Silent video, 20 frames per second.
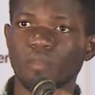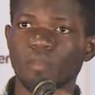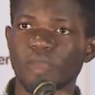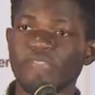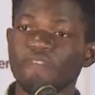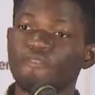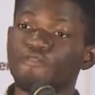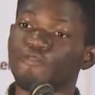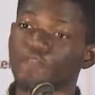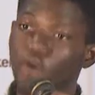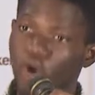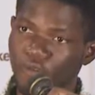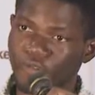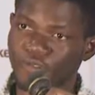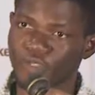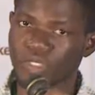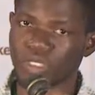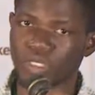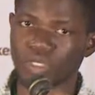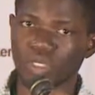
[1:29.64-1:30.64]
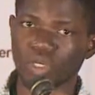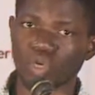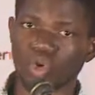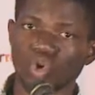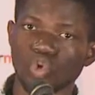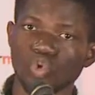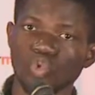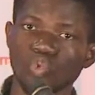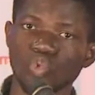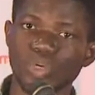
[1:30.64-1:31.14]
involved
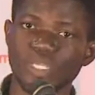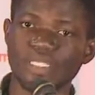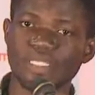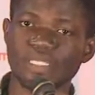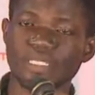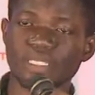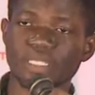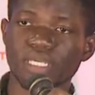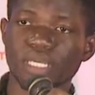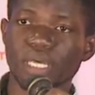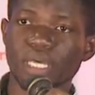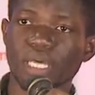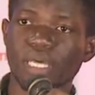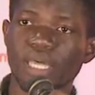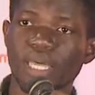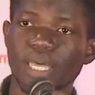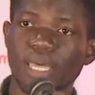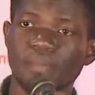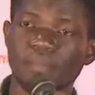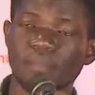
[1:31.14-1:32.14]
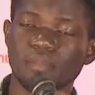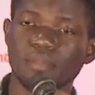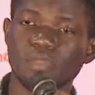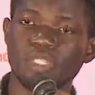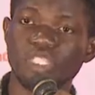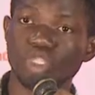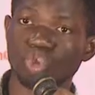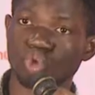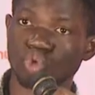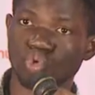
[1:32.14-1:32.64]
with
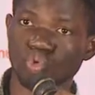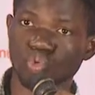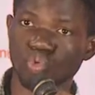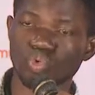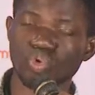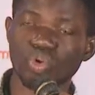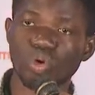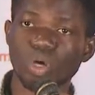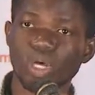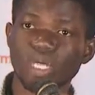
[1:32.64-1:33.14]
the tool.